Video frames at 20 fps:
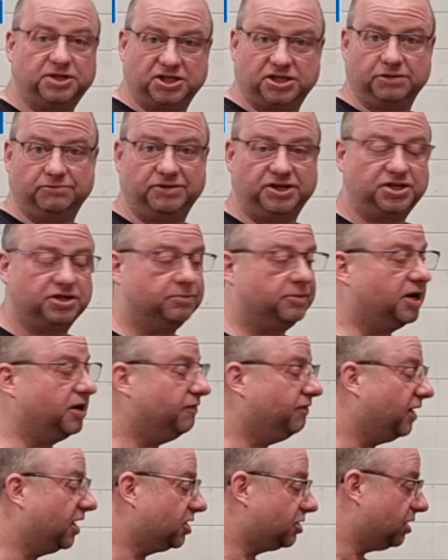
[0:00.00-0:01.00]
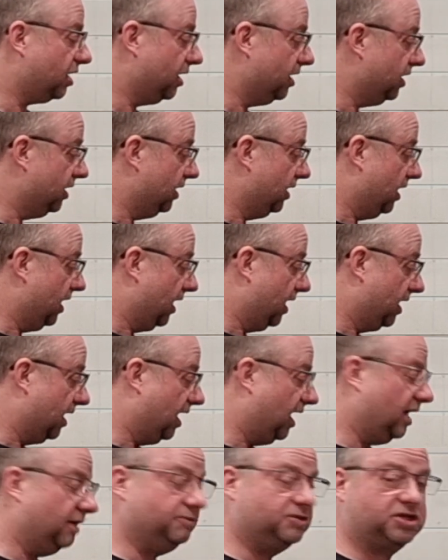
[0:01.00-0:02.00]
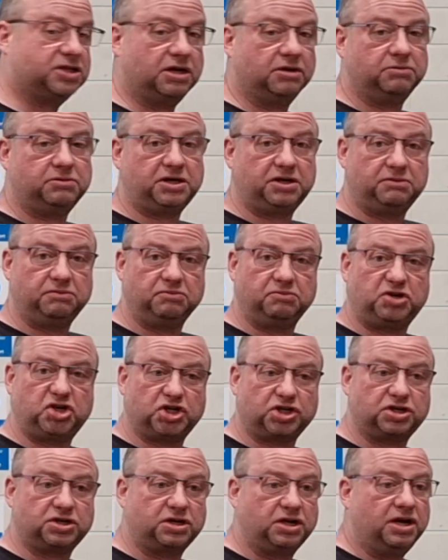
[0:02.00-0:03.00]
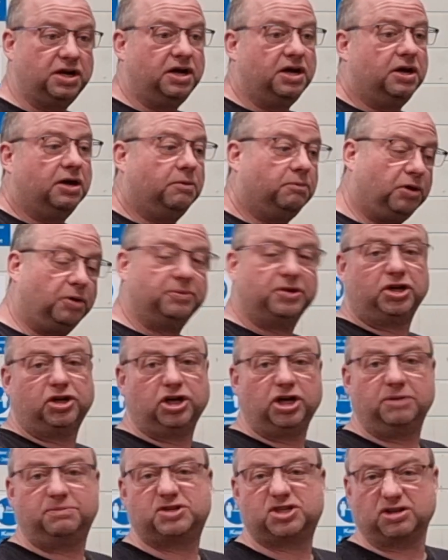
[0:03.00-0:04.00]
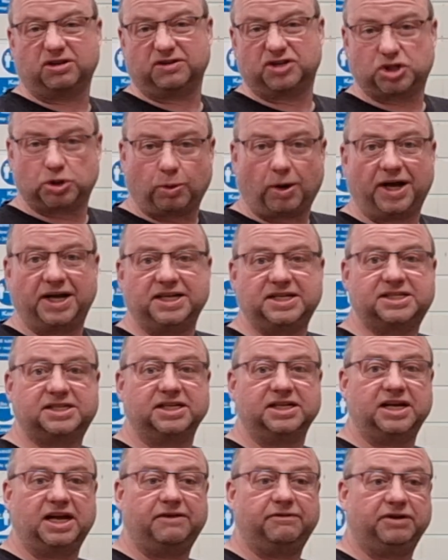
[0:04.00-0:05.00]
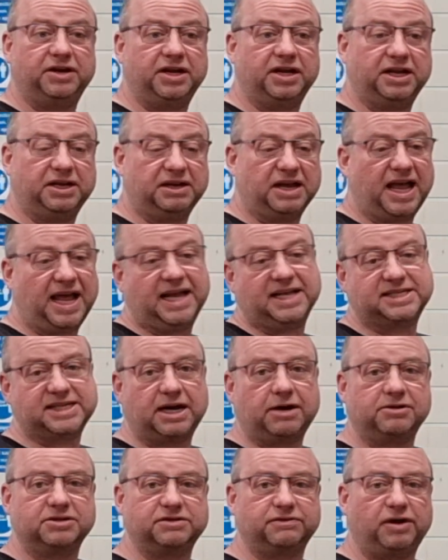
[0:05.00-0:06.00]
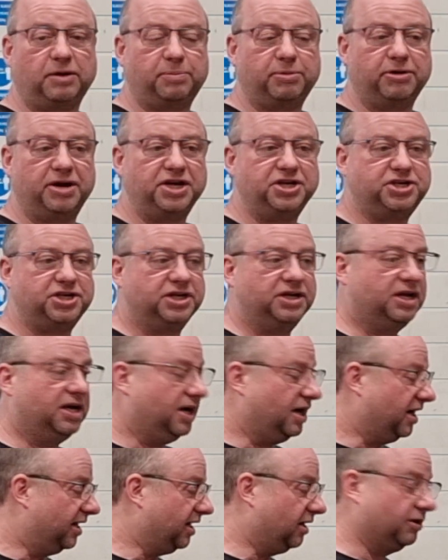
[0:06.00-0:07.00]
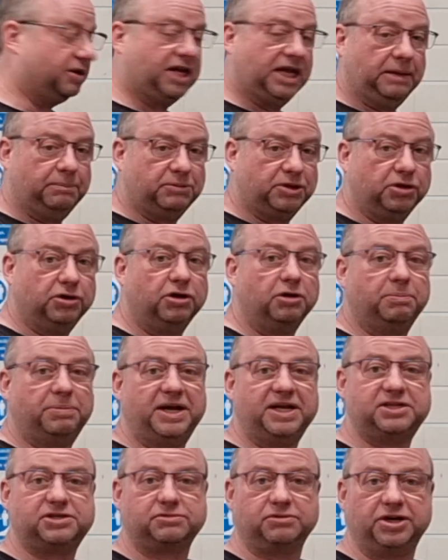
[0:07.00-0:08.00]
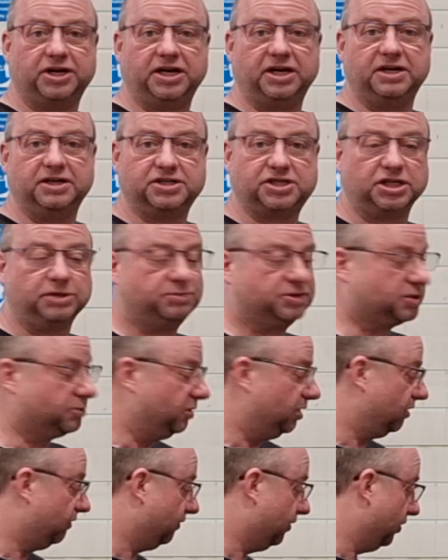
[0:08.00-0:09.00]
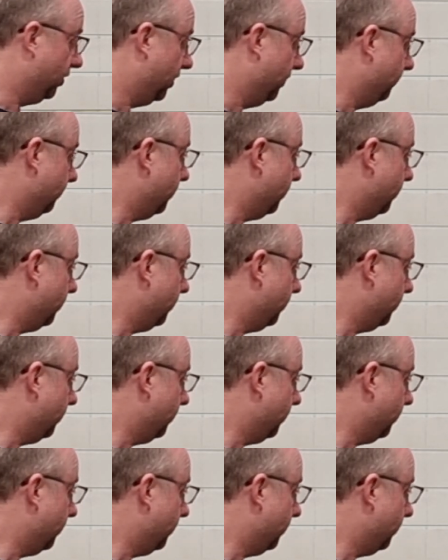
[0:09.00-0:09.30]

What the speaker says: is the original manufacturing. So just pump the lube sort of twice in every 8 hours of operation, and that'll keep the oil beds running super smooth for you.